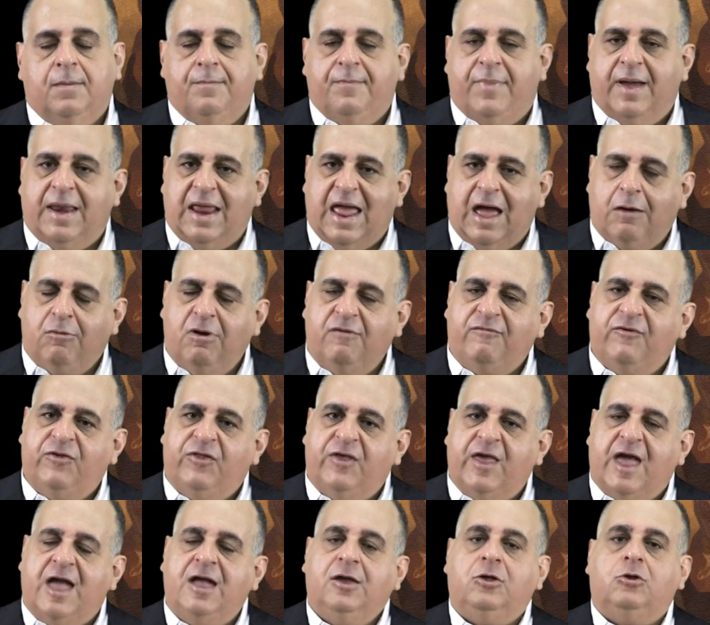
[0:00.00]
But however,
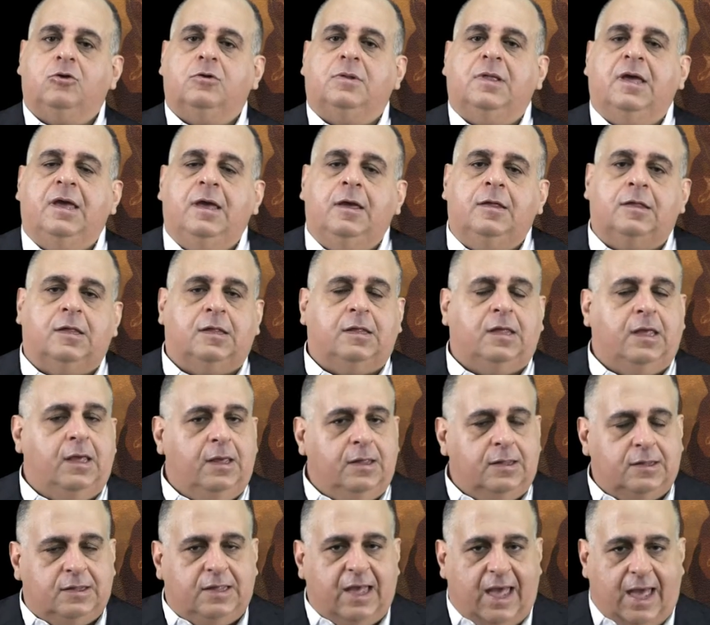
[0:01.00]
the angel eases
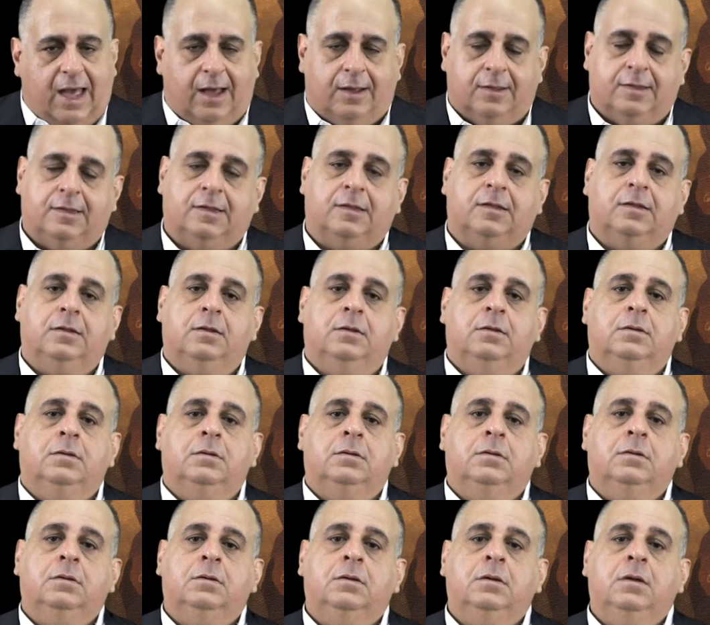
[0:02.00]
his doubts
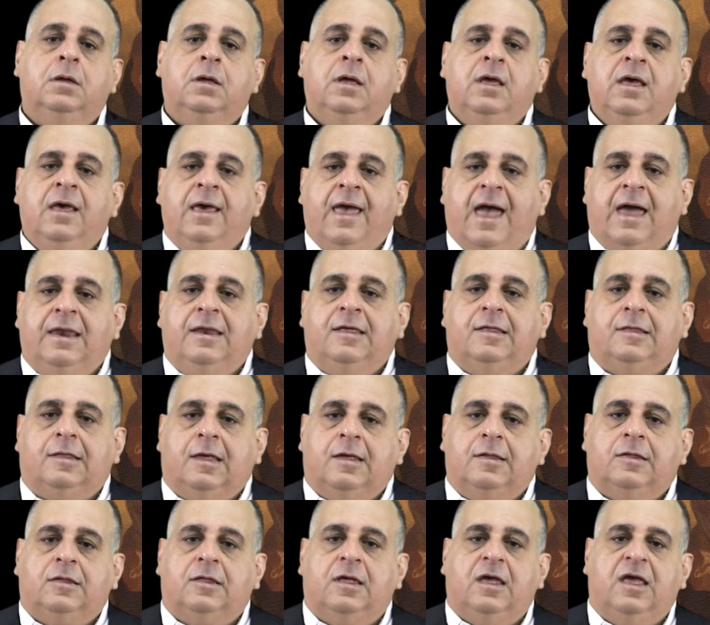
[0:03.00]
and he
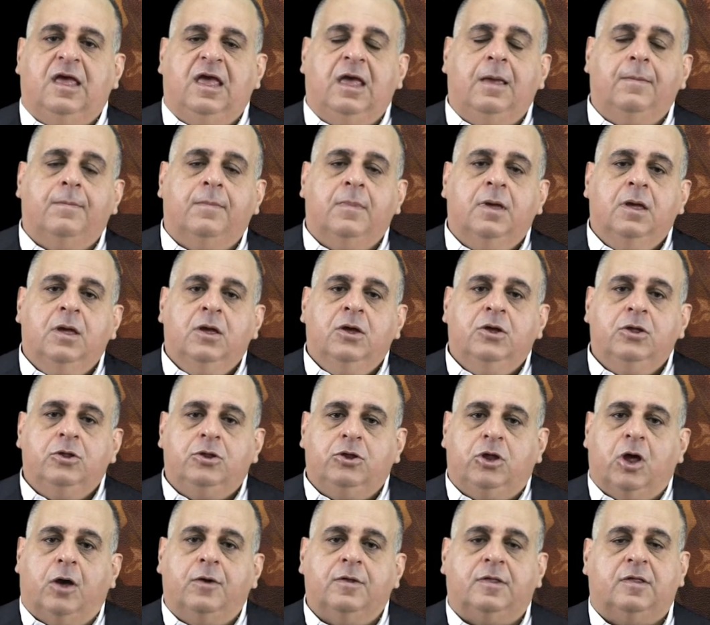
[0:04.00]
says to him,
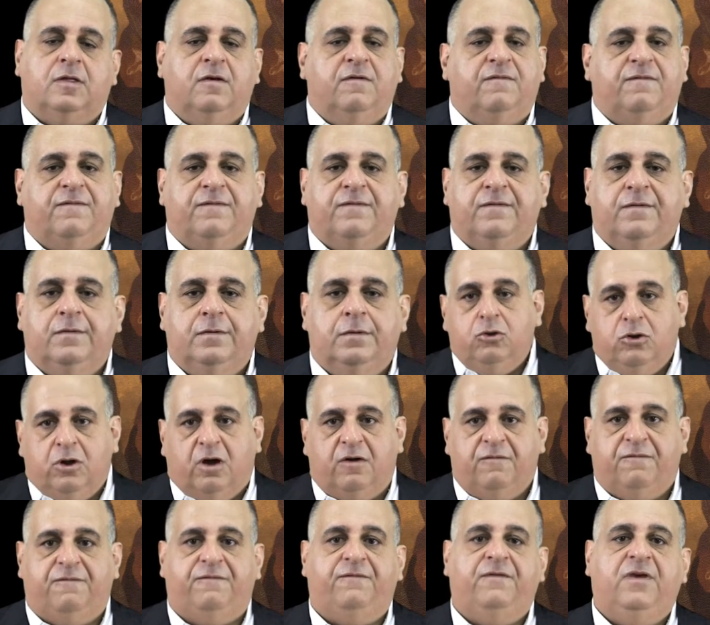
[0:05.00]
"Joseph, do
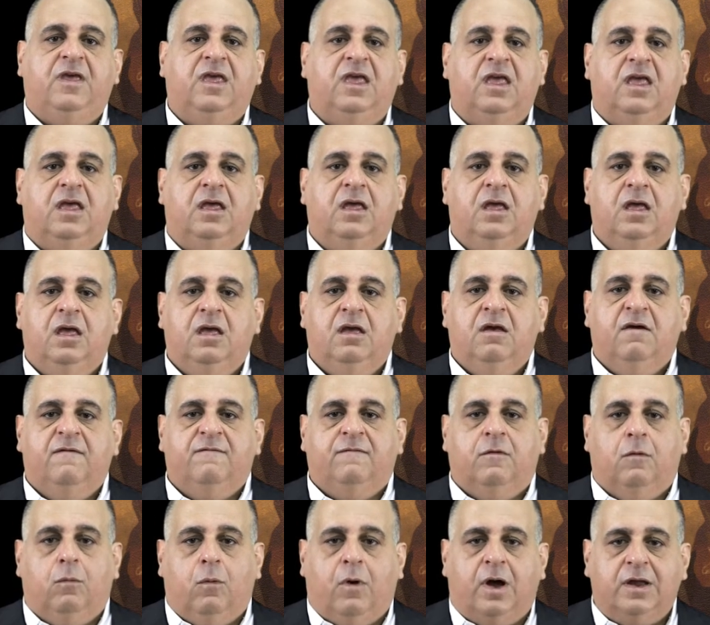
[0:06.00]
not fear,
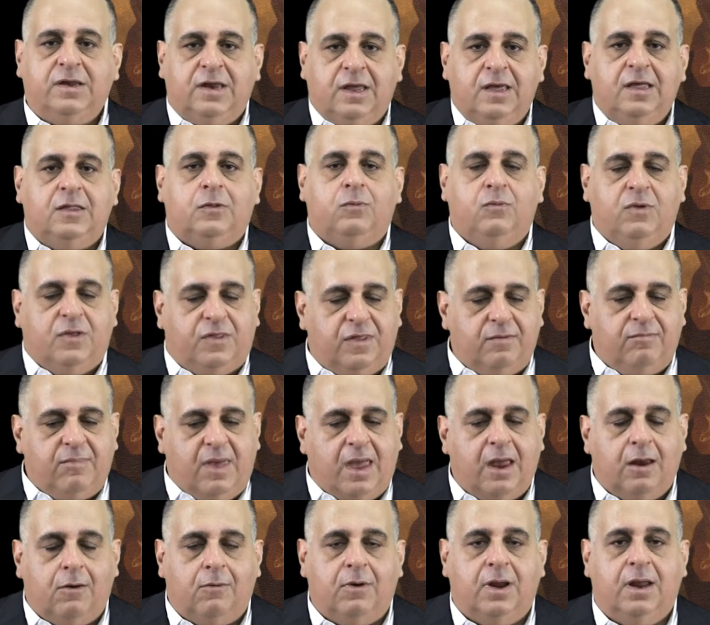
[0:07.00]
for what is with
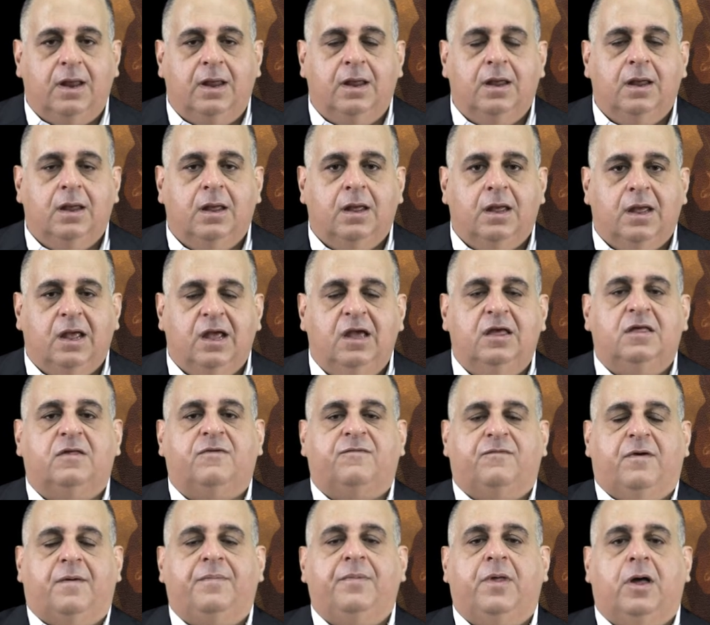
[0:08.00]
Mary is
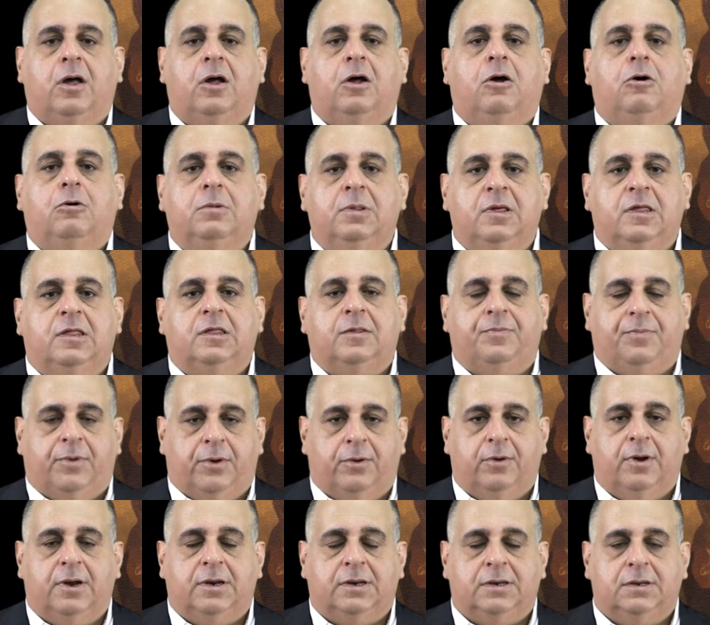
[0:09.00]
from the Holy
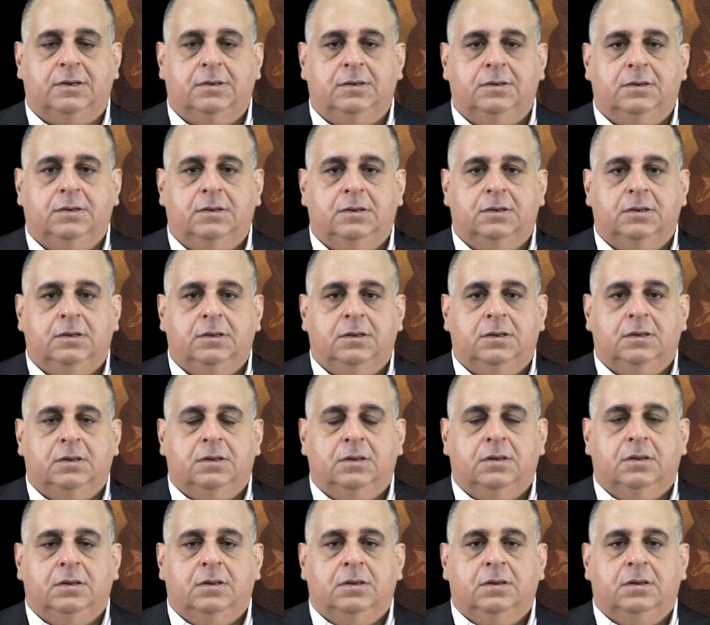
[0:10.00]
Spirit."
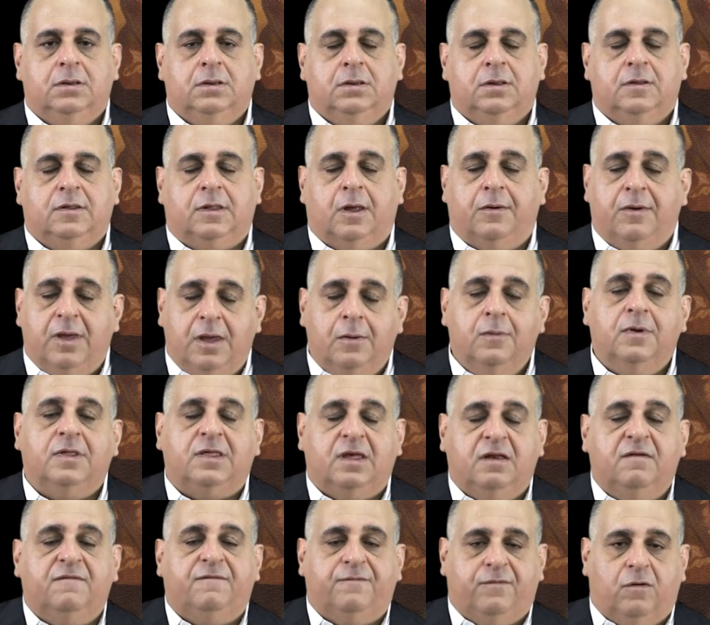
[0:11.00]
So he
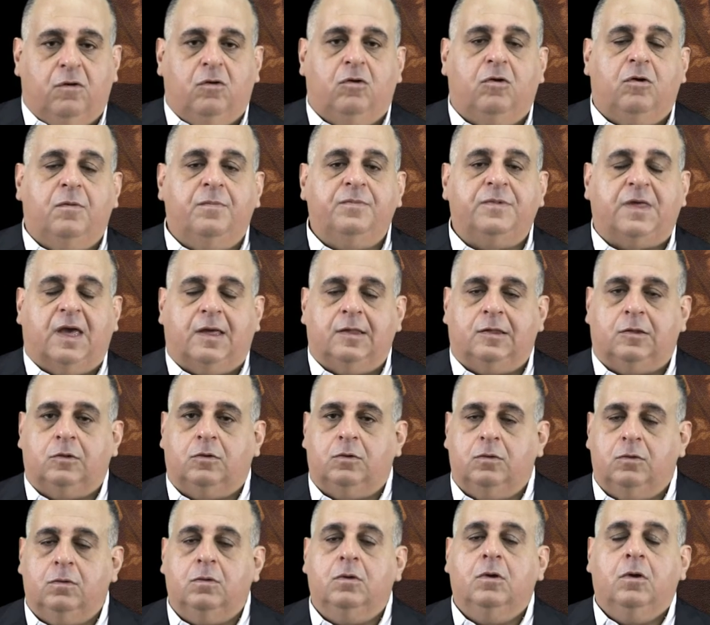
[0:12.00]
was informed as
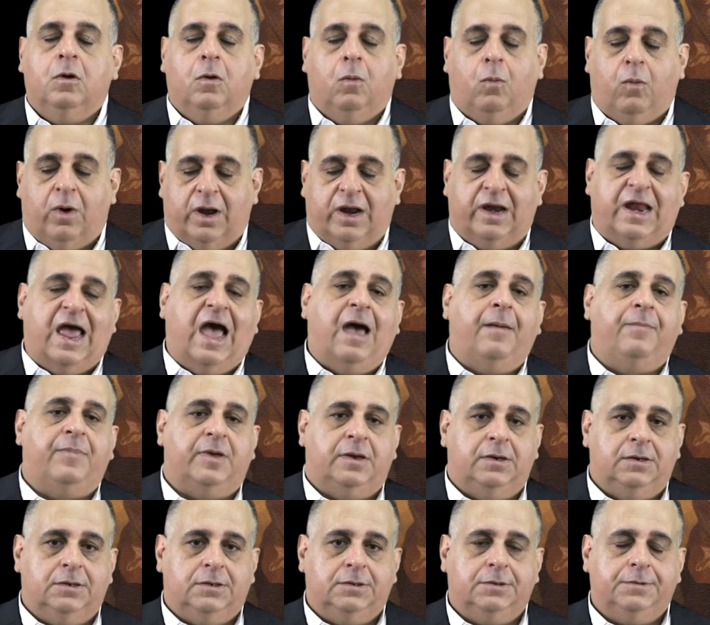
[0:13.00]
to what had
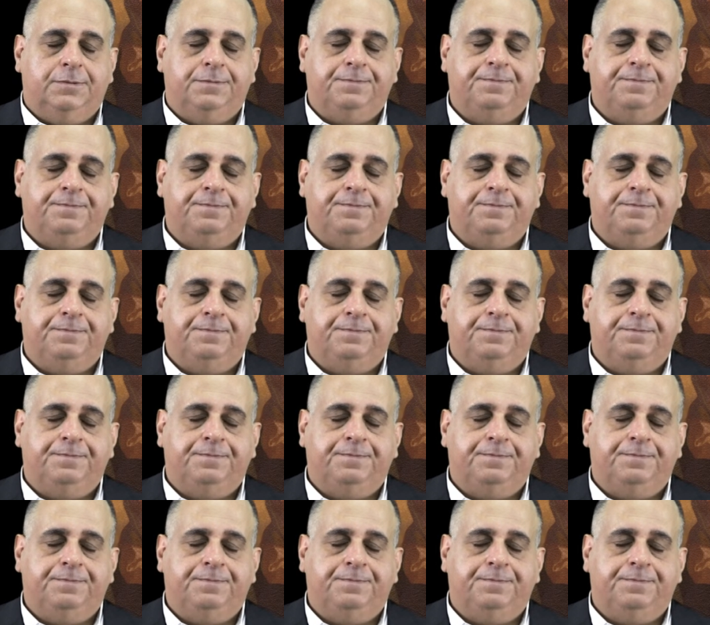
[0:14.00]
happened.